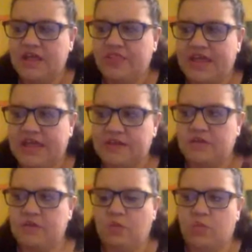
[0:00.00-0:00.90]

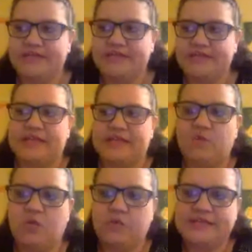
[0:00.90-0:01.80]
then we see
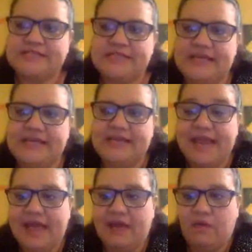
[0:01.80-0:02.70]
what we see
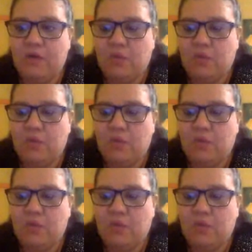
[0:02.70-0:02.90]
now,